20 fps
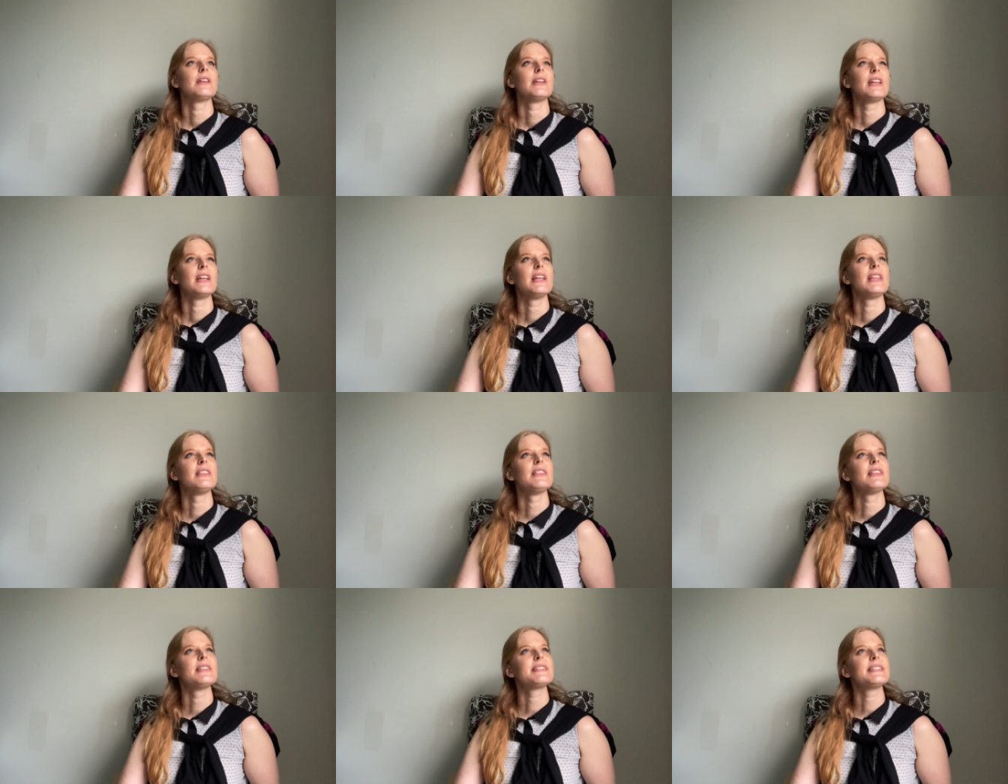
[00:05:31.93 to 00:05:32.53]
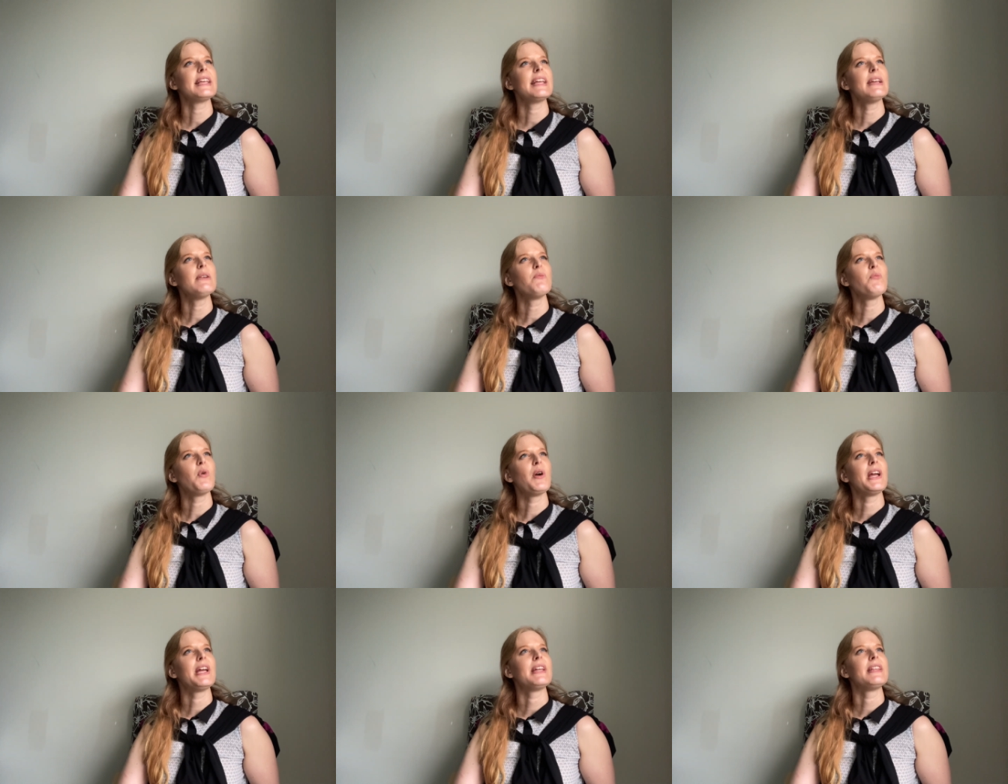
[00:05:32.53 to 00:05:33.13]
in the same
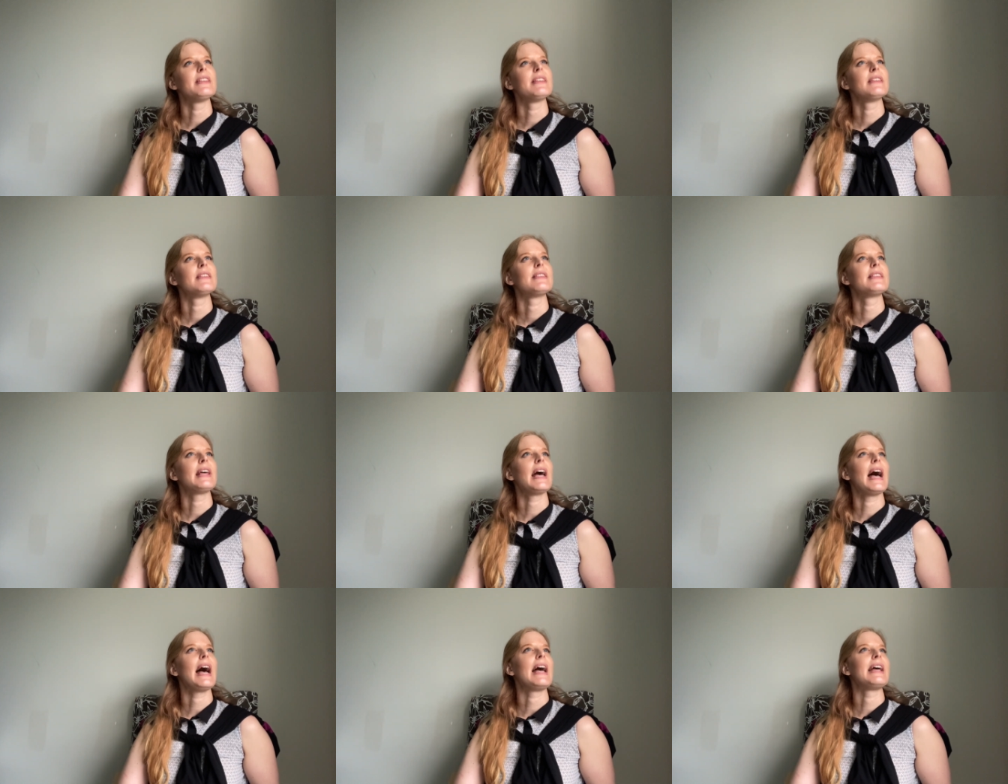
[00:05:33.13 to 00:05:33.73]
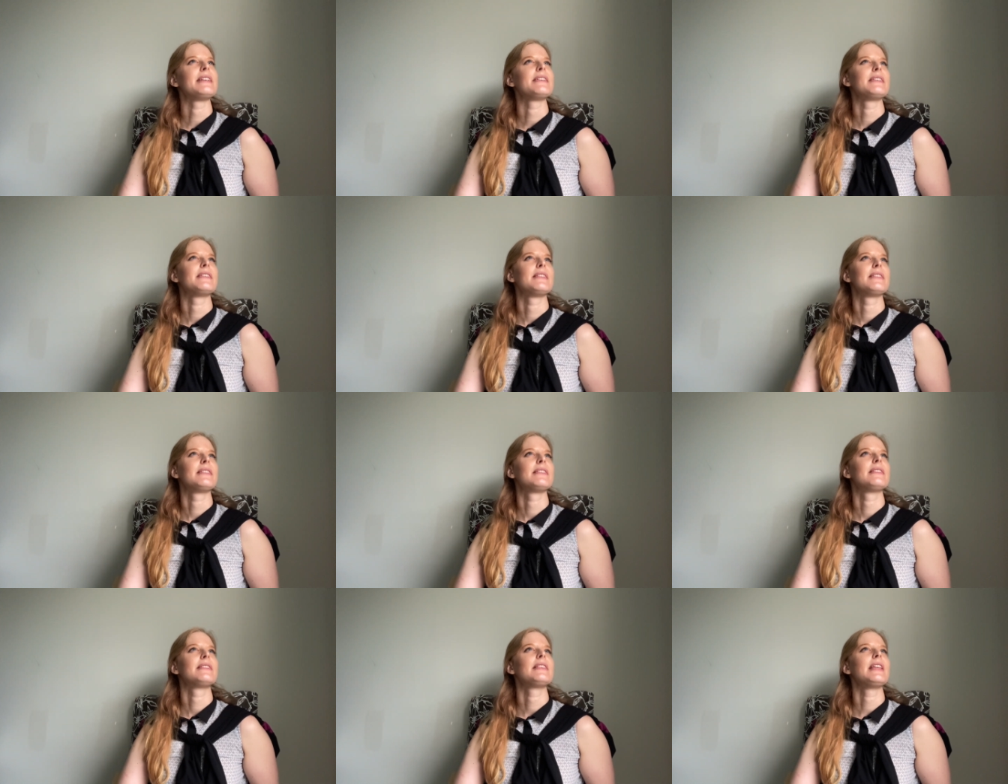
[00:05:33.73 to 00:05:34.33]
way that
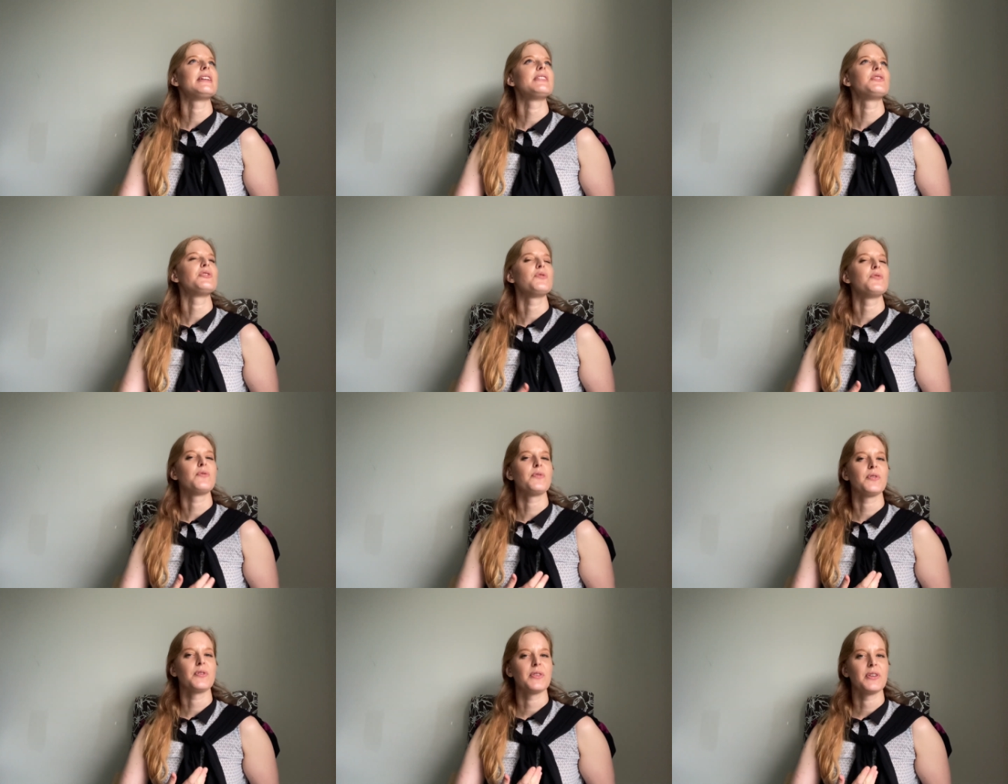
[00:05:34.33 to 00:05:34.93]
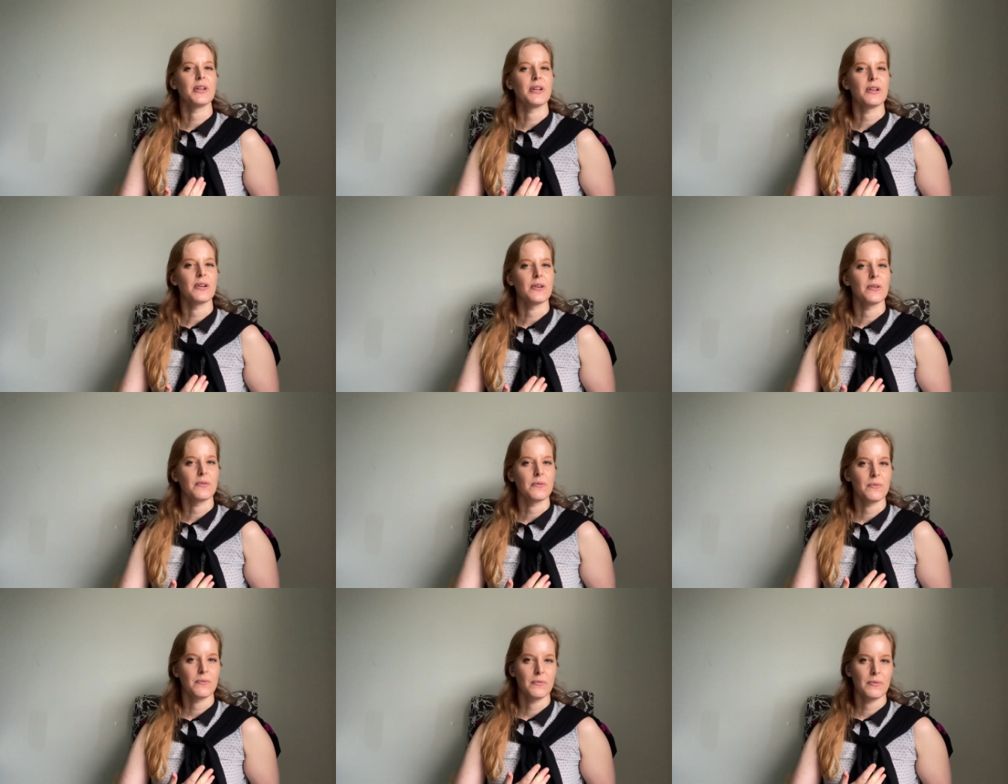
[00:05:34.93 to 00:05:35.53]
they do for
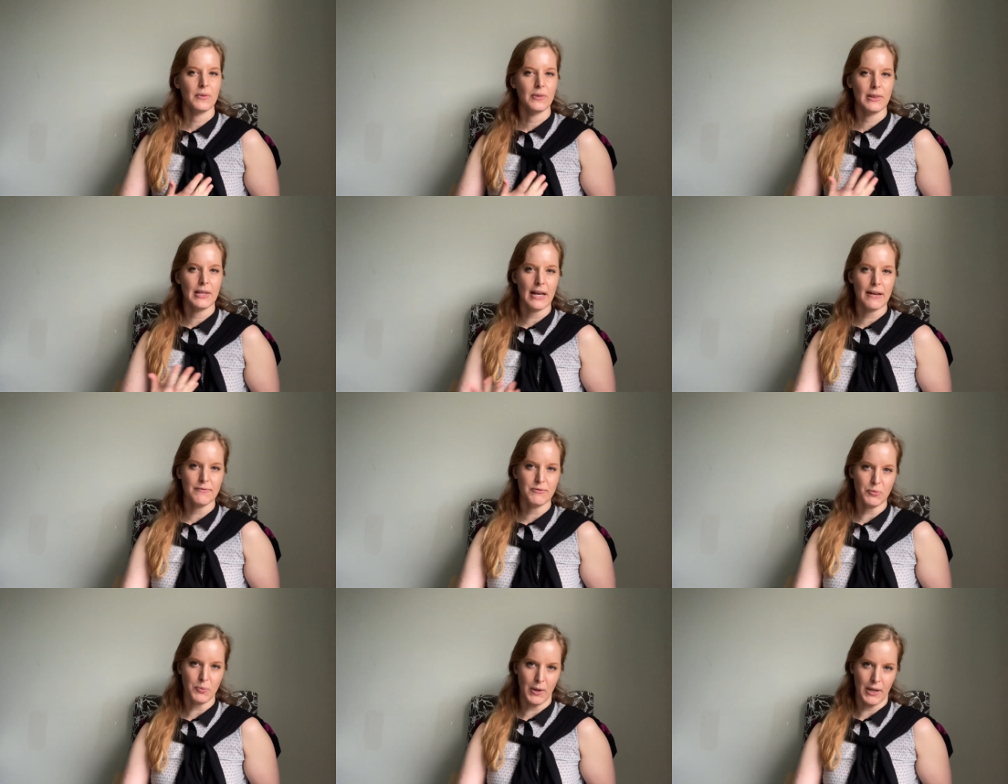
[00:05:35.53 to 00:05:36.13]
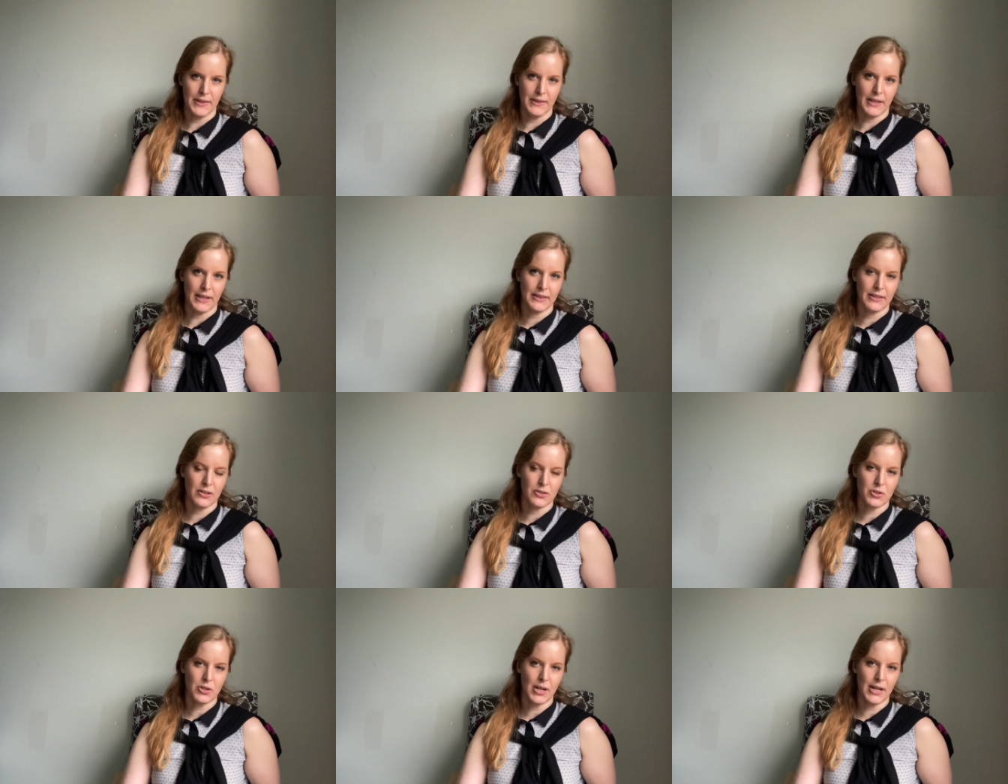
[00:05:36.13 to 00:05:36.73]
their loved one that
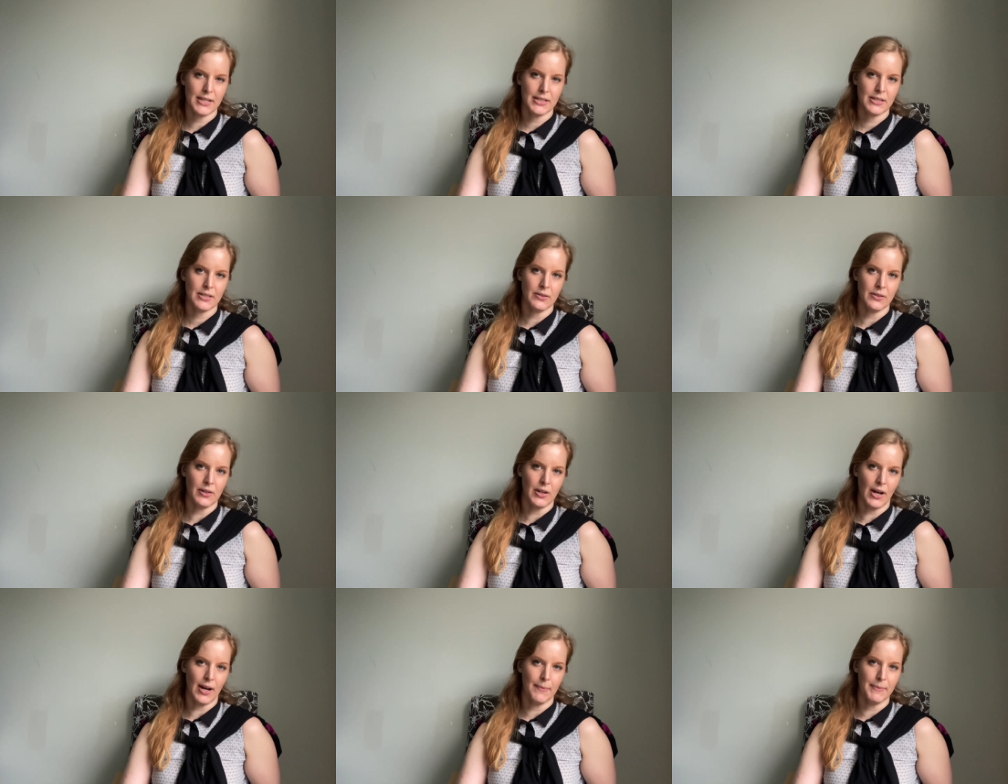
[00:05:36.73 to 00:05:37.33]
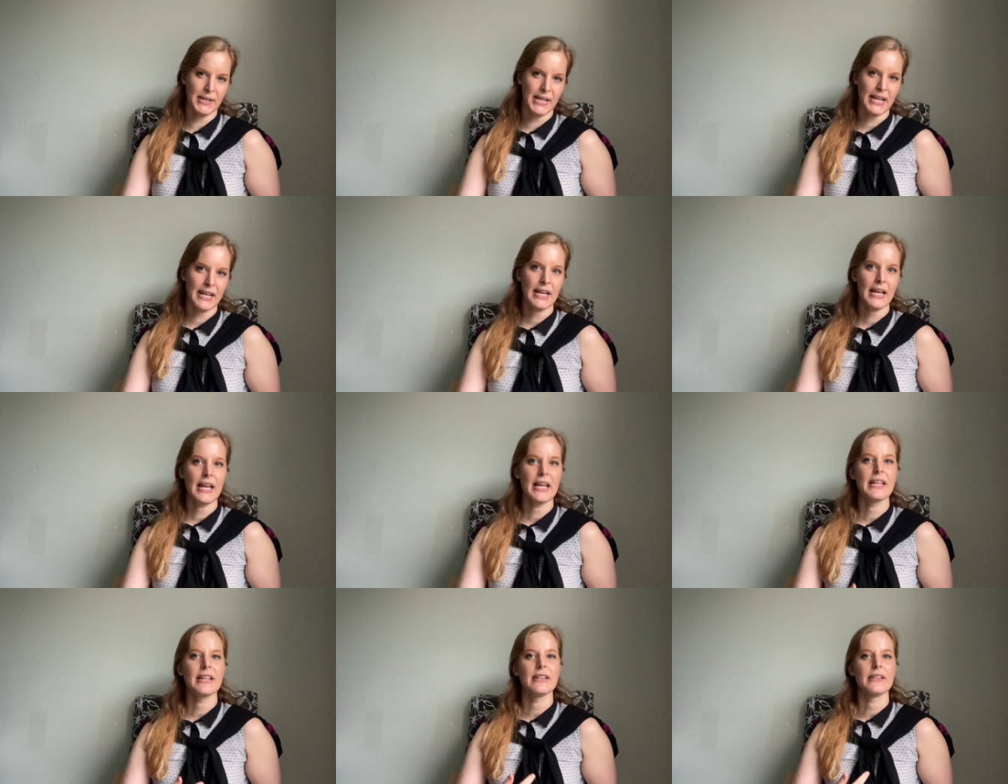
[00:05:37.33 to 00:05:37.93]
they're trying to accommodate
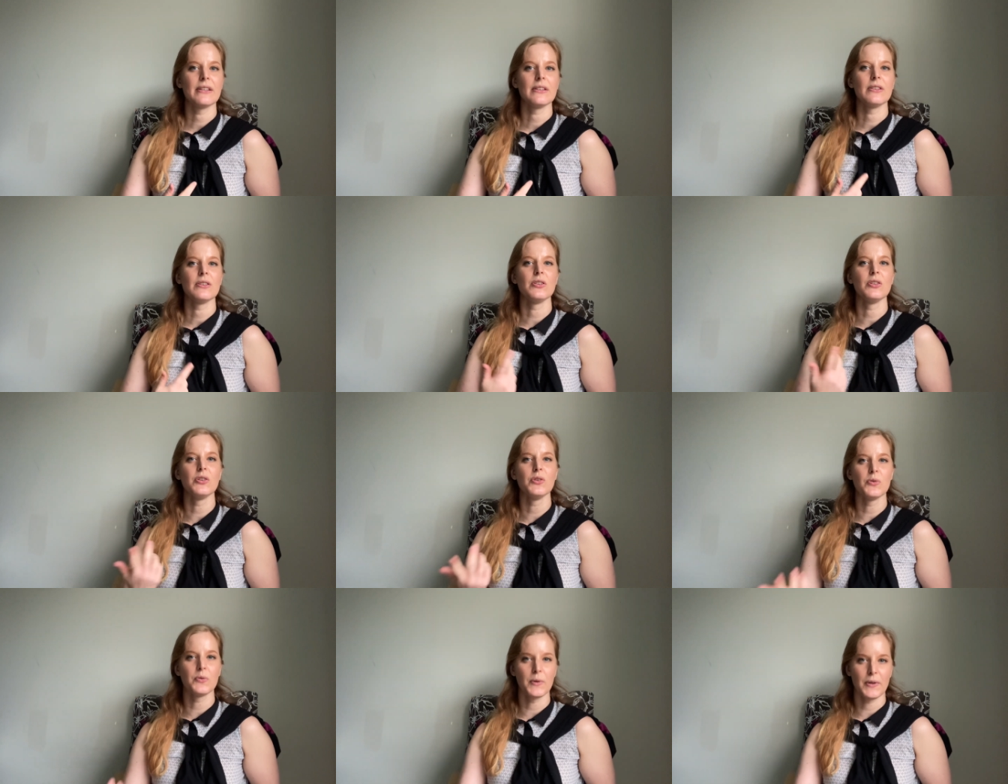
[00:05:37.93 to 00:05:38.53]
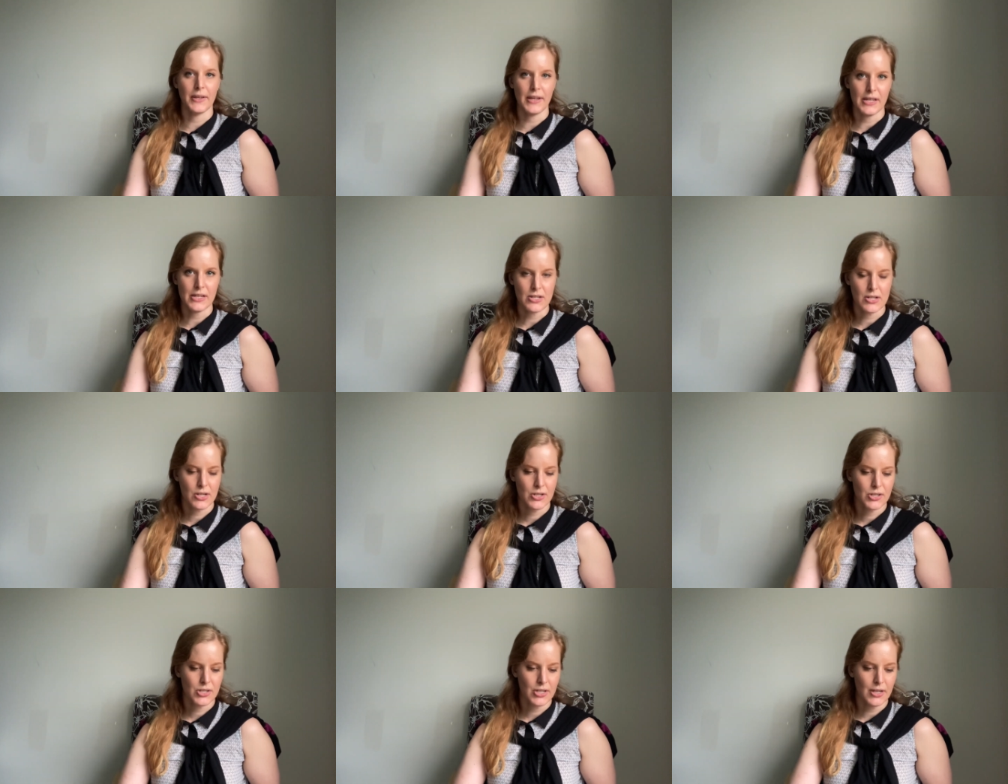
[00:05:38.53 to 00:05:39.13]
in new
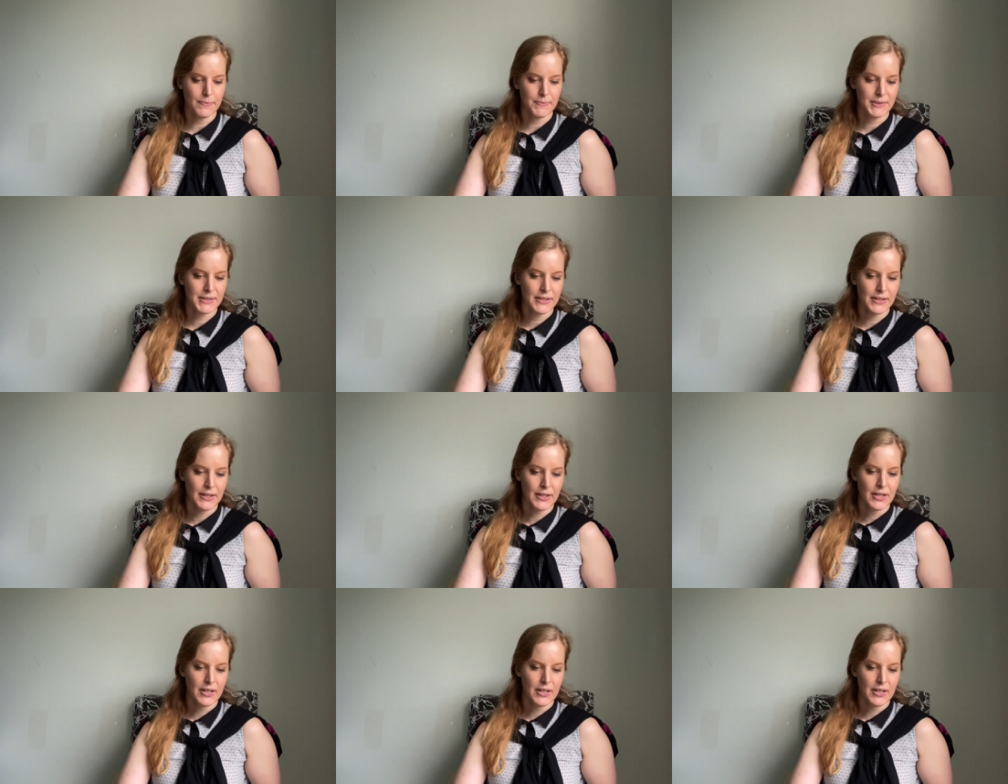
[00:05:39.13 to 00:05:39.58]
relationships.